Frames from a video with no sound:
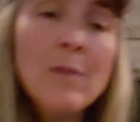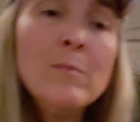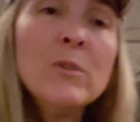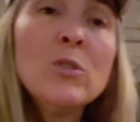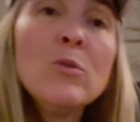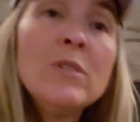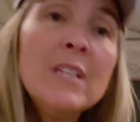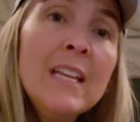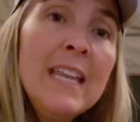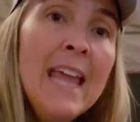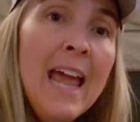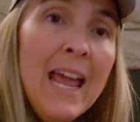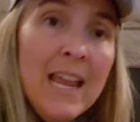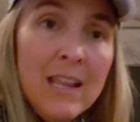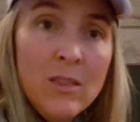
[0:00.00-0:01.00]
So
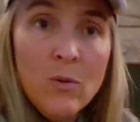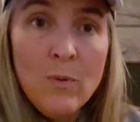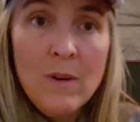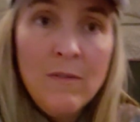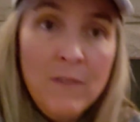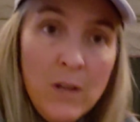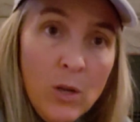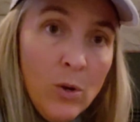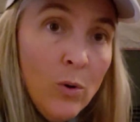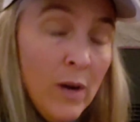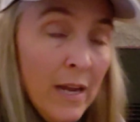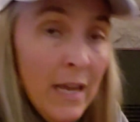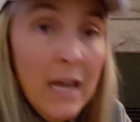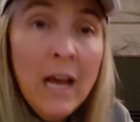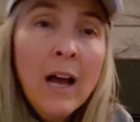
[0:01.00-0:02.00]
today the review,
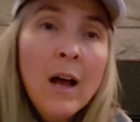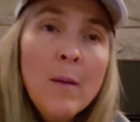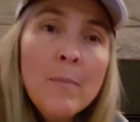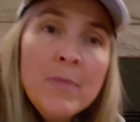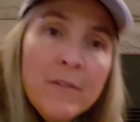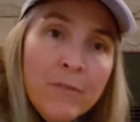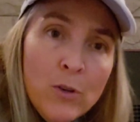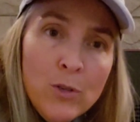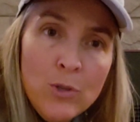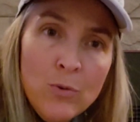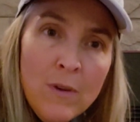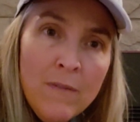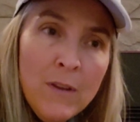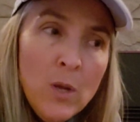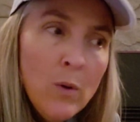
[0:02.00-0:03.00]
the first
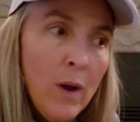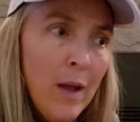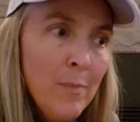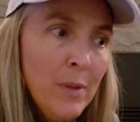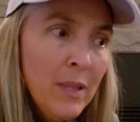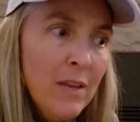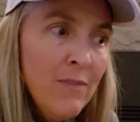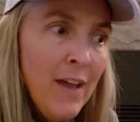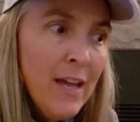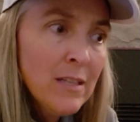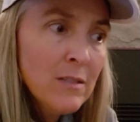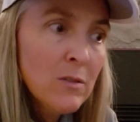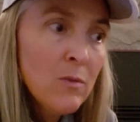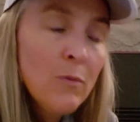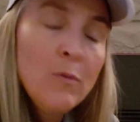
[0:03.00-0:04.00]
review I believe
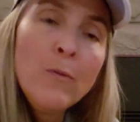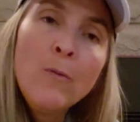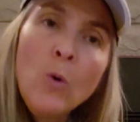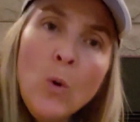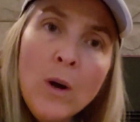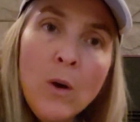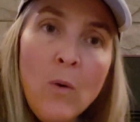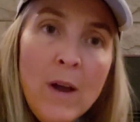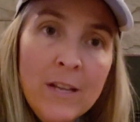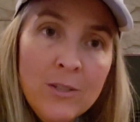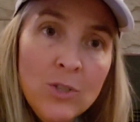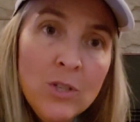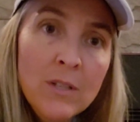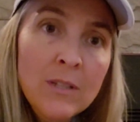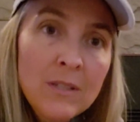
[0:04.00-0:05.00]
has 4
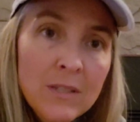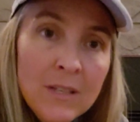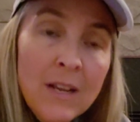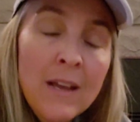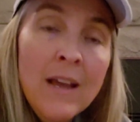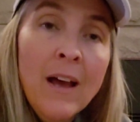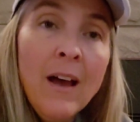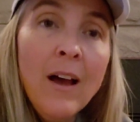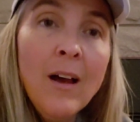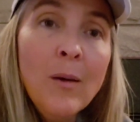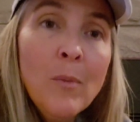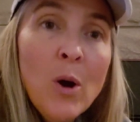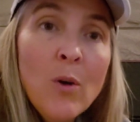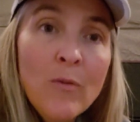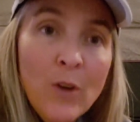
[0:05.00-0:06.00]
questions
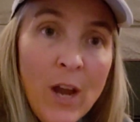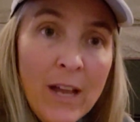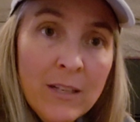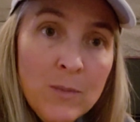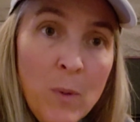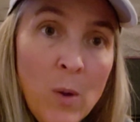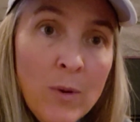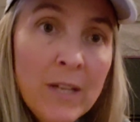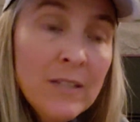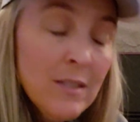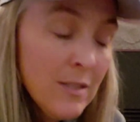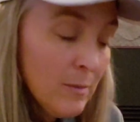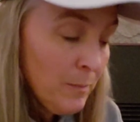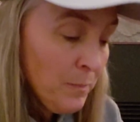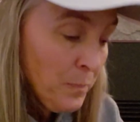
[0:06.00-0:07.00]
over
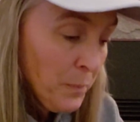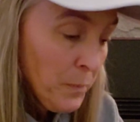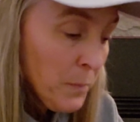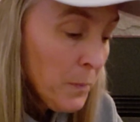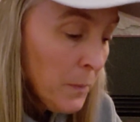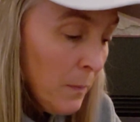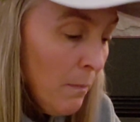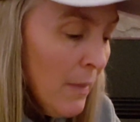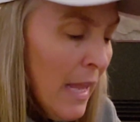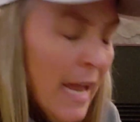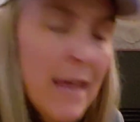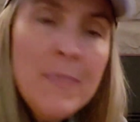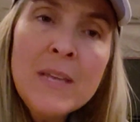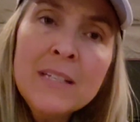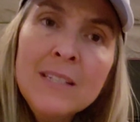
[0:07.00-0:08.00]
exponents.
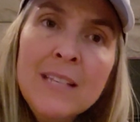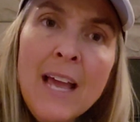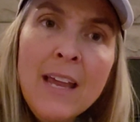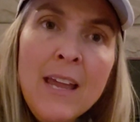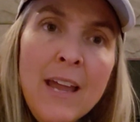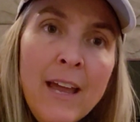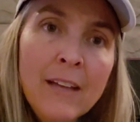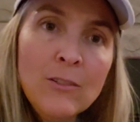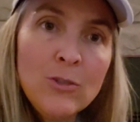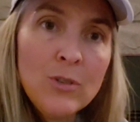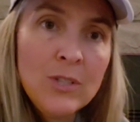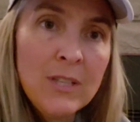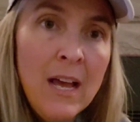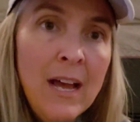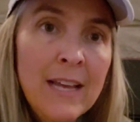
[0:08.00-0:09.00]
And the second
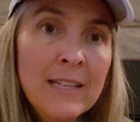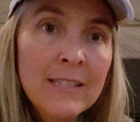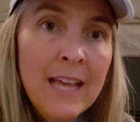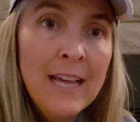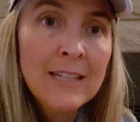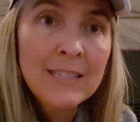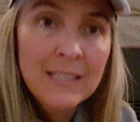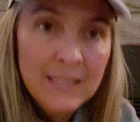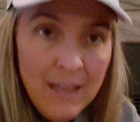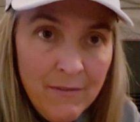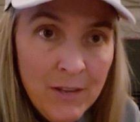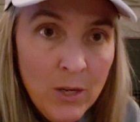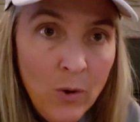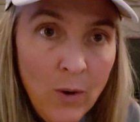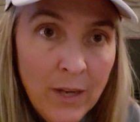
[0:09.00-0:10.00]
exercise has
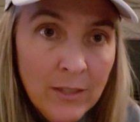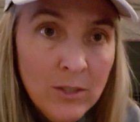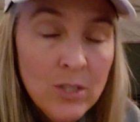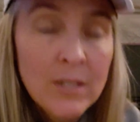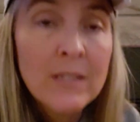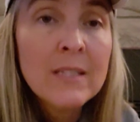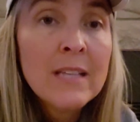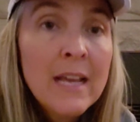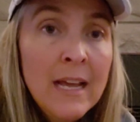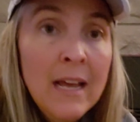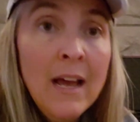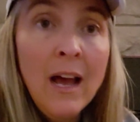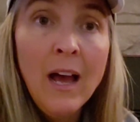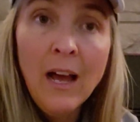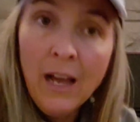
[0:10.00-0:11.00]
7 questions.
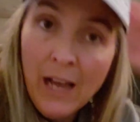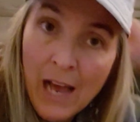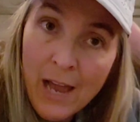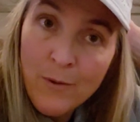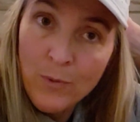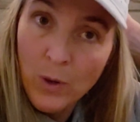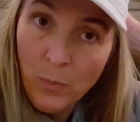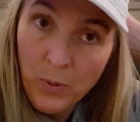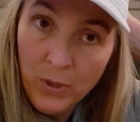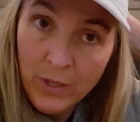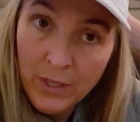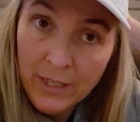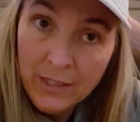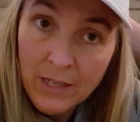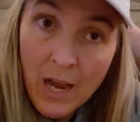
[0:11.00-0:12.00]
I will
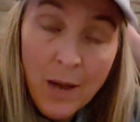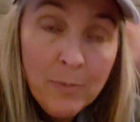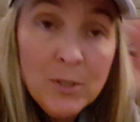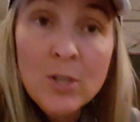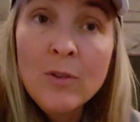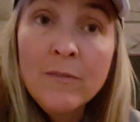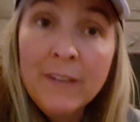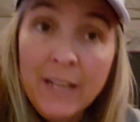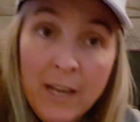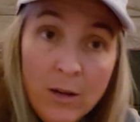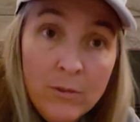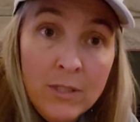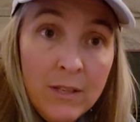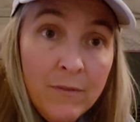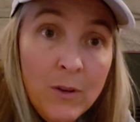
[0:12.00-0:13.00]
put optional
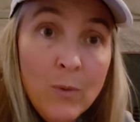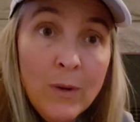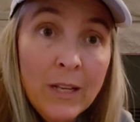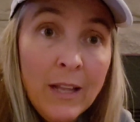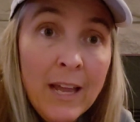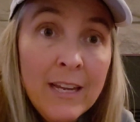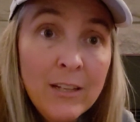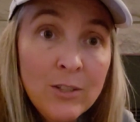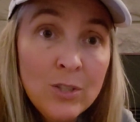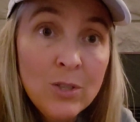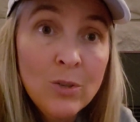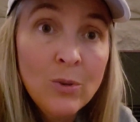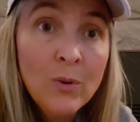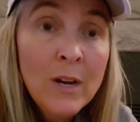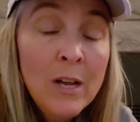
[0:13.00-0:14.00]
videos if you would like
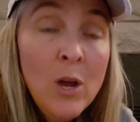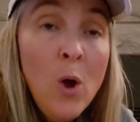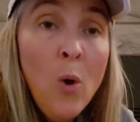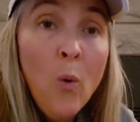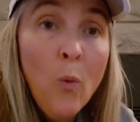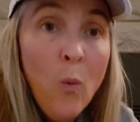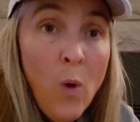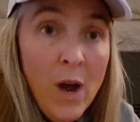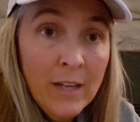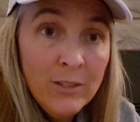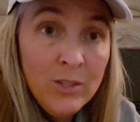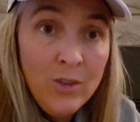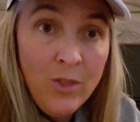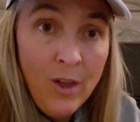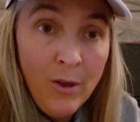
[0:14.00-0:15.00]
to
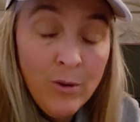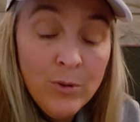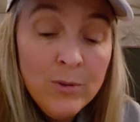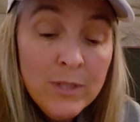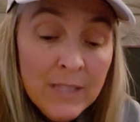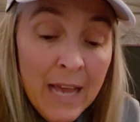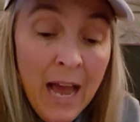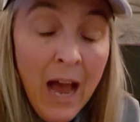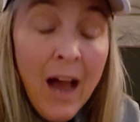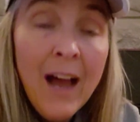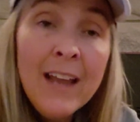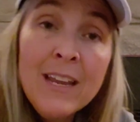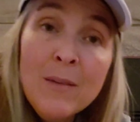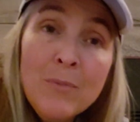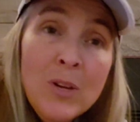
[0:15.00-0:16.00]
watch those.
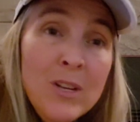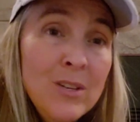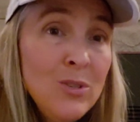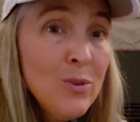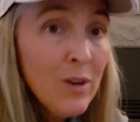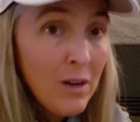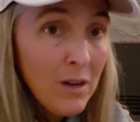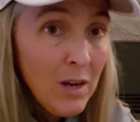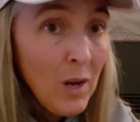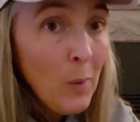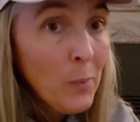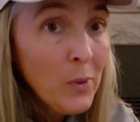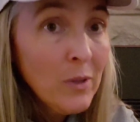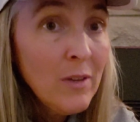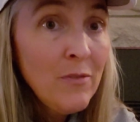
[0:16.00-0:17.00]
I am going to do a
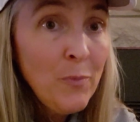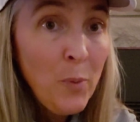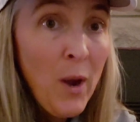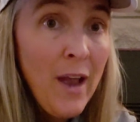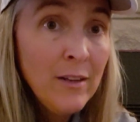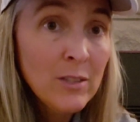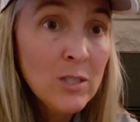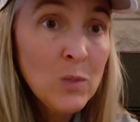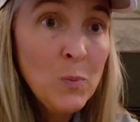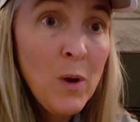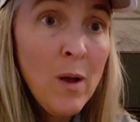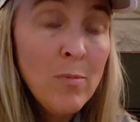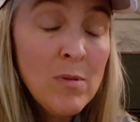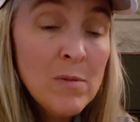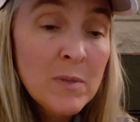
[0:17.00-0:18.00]
couple of practice
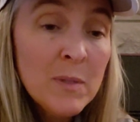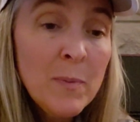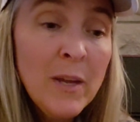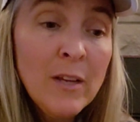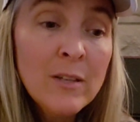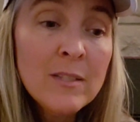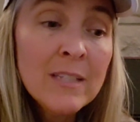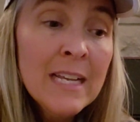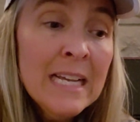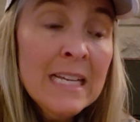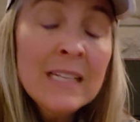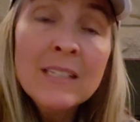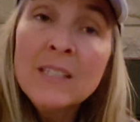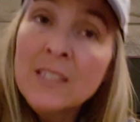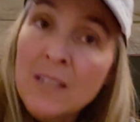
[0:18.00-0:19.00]
problems because
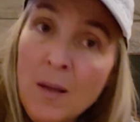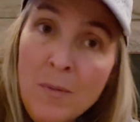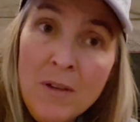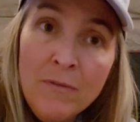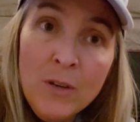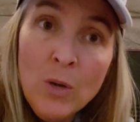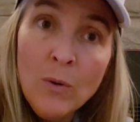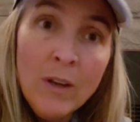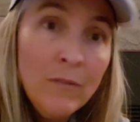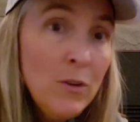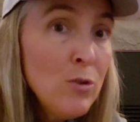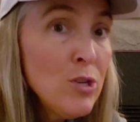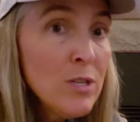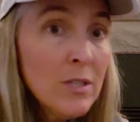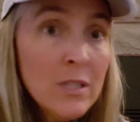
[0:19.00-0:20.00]
some of you, if you
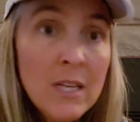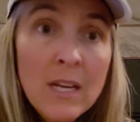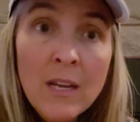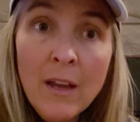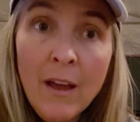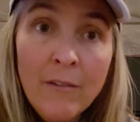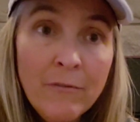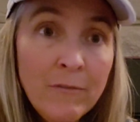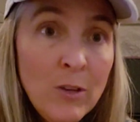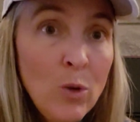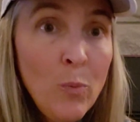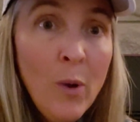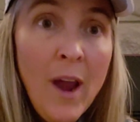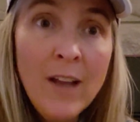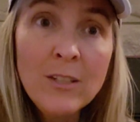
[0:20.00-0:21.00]
just see a few
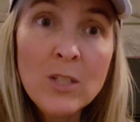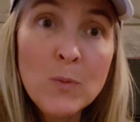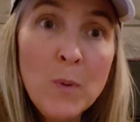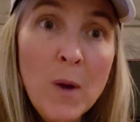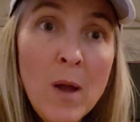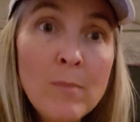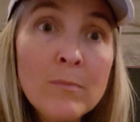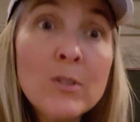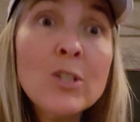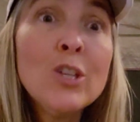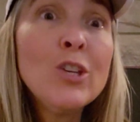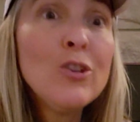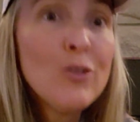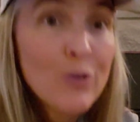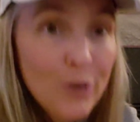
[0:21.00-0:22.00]
practice problems,
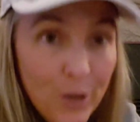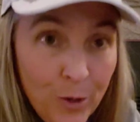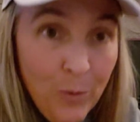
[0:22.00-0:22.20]
you're going